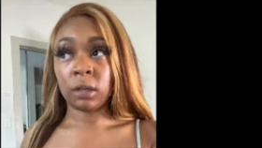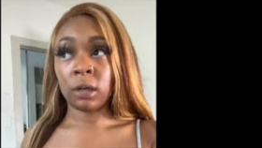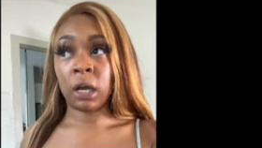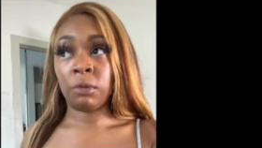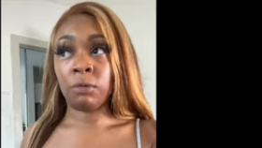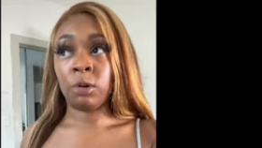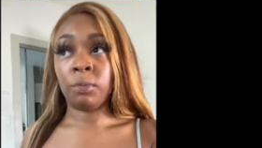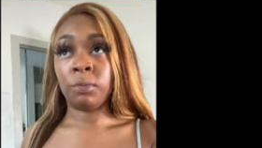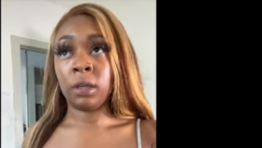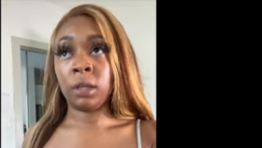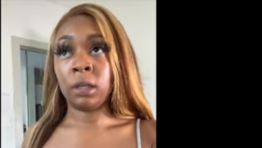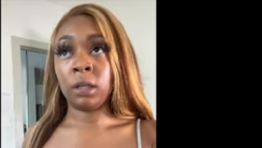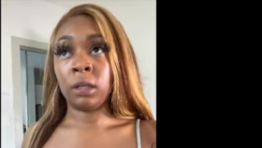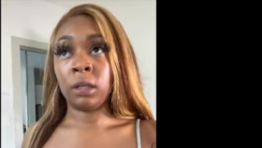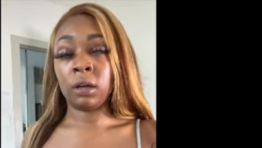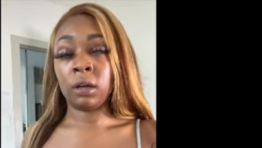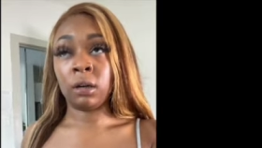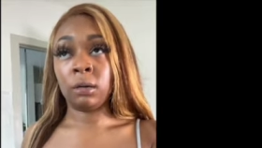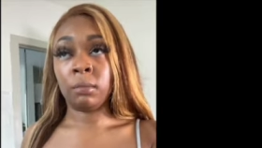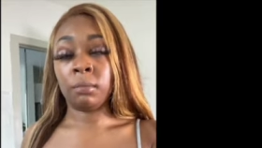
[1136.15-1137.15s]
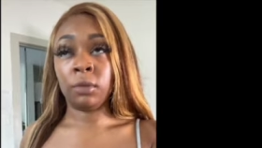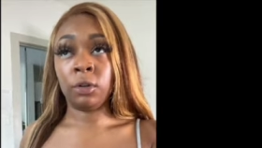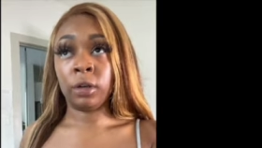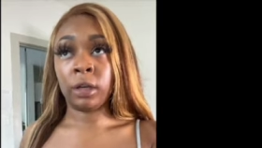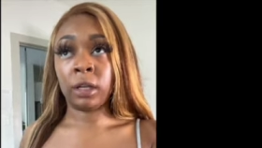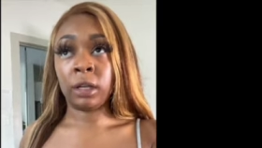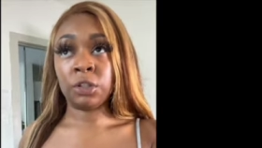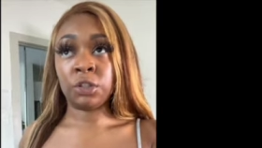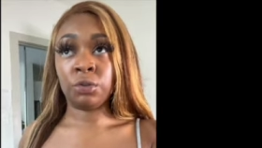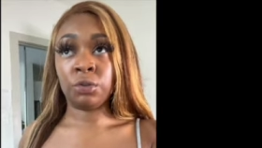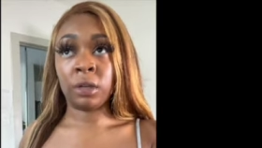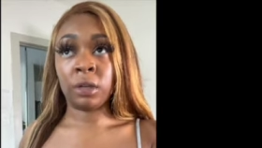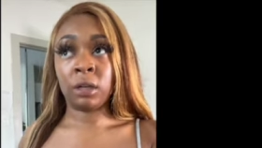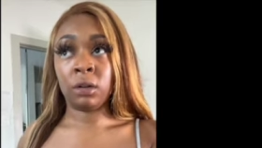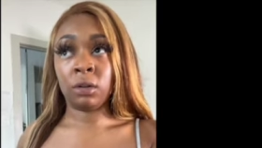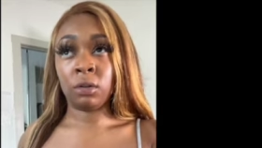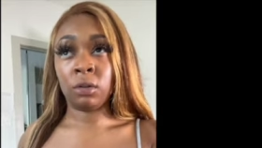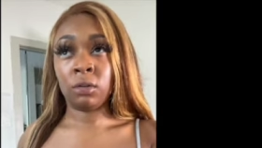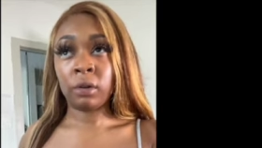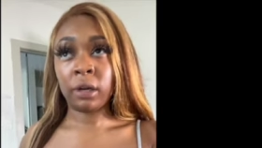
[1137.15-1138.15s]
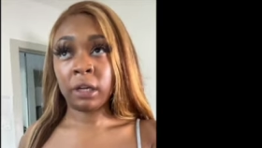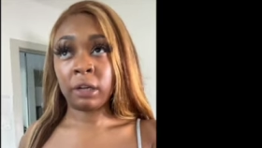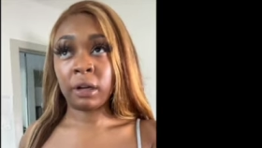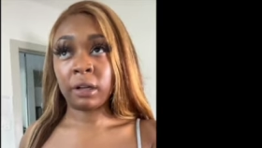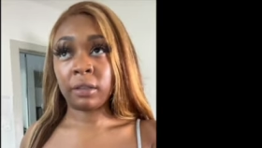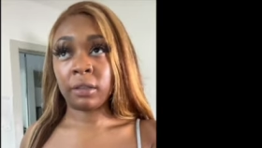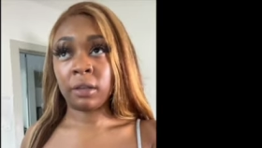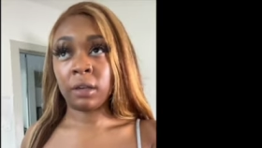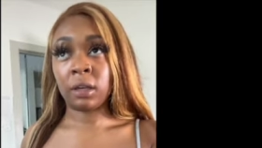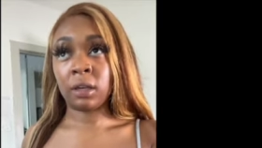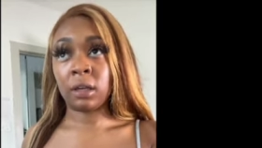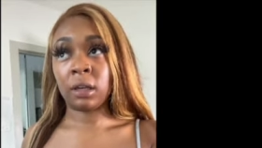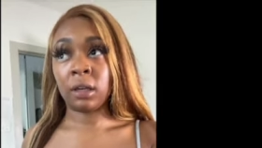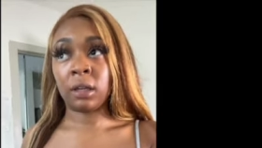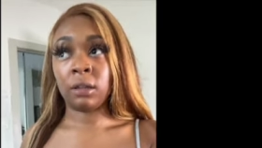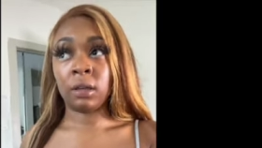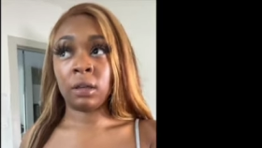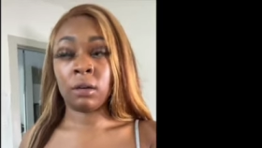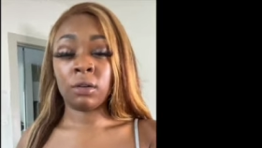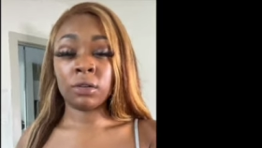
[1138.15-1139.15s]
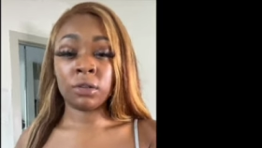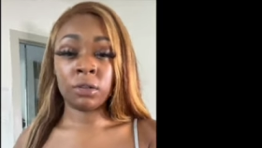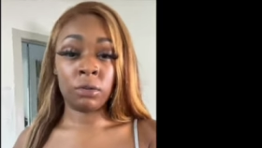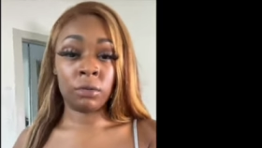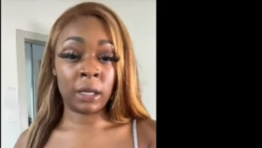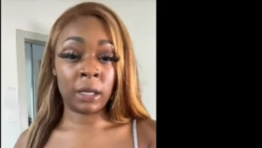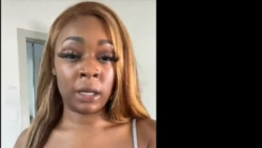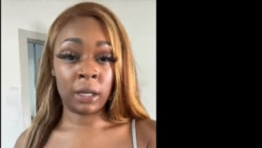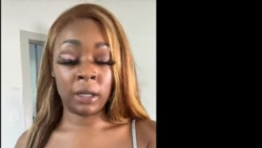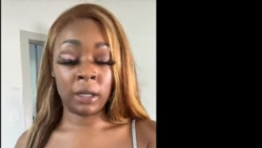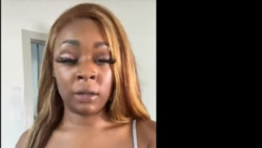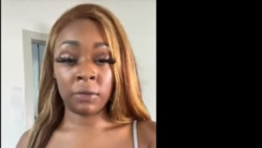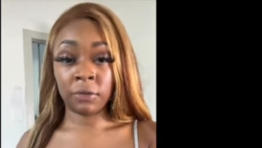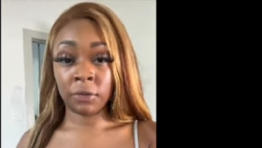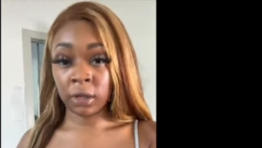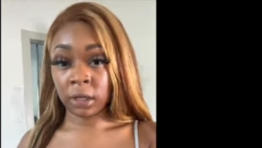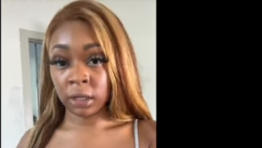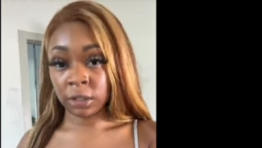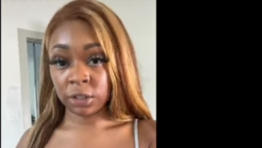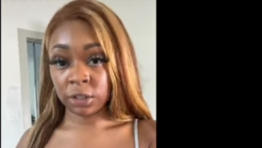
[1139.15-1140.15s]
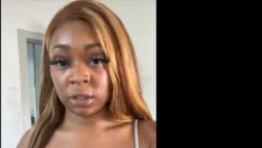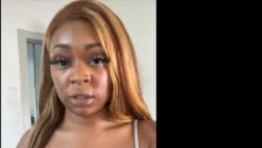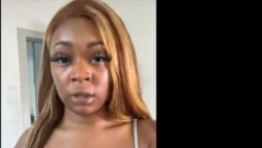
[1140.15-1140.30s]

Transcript: I will be um, looking into getting a lawyer, I think, and then also getting footage